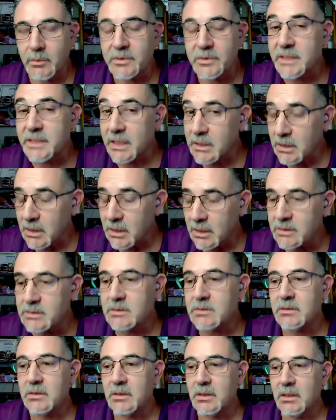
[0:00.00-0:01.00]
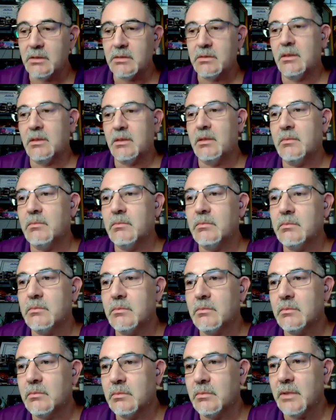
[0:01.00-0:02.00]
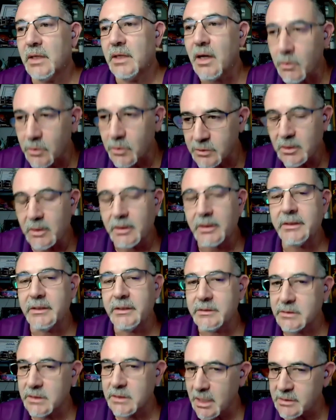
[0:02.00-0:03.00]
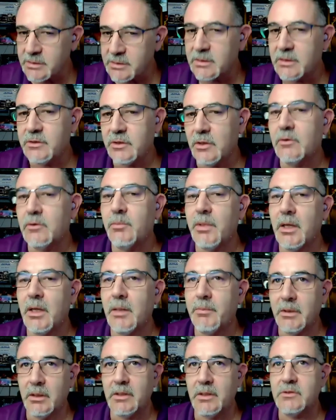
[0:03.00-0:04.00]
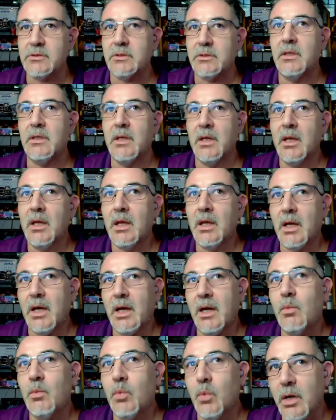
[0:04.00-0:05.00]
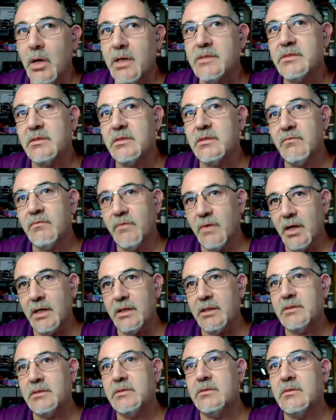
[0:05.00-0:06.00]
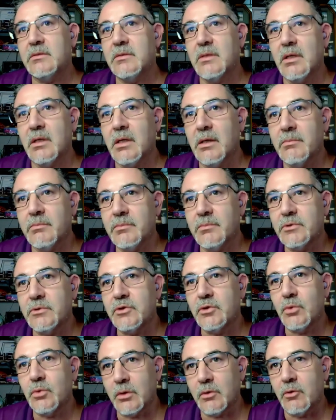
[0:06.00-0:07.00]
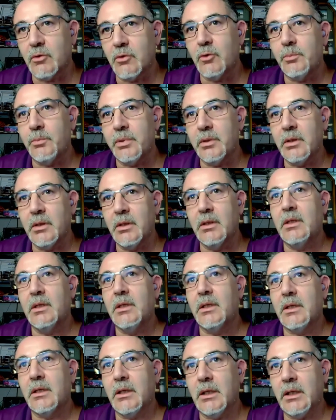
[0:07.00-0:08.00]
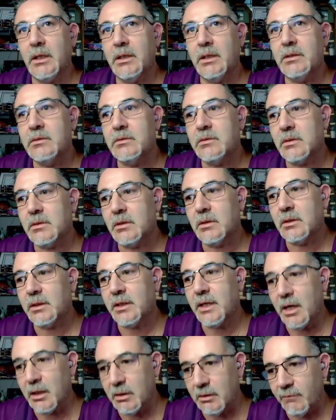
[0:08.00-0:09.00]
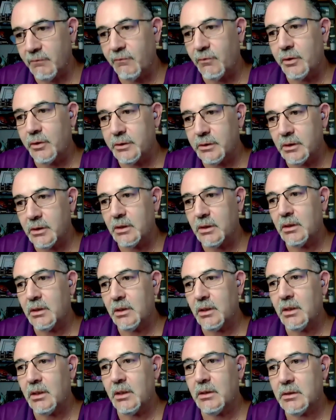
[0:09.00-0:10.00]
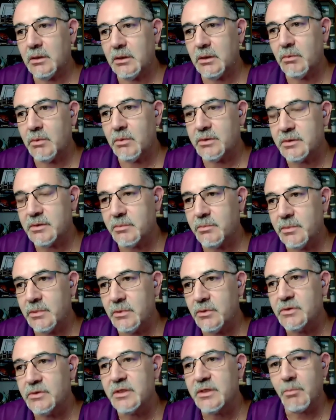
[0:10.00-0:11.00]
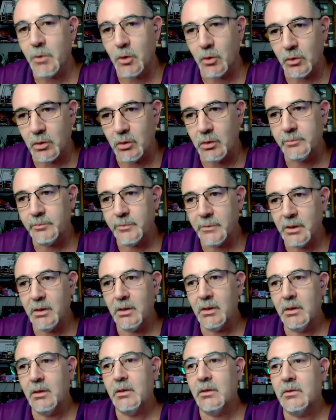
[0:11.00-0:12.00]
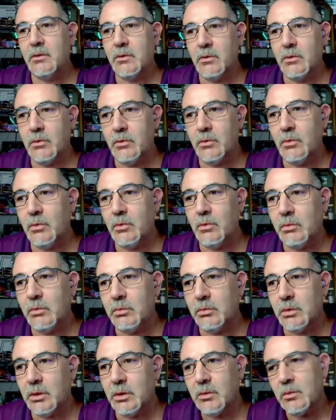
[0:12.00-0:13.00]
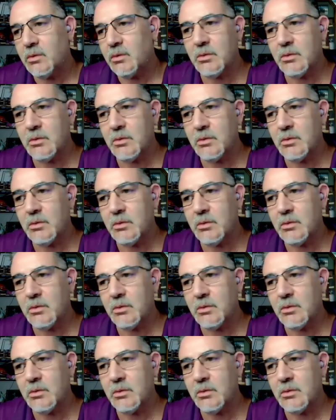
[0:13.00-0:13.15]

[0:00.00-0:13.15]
I will say this, that now we're starting to test the general population. I was invited to a group in California, and he was a music mogul who,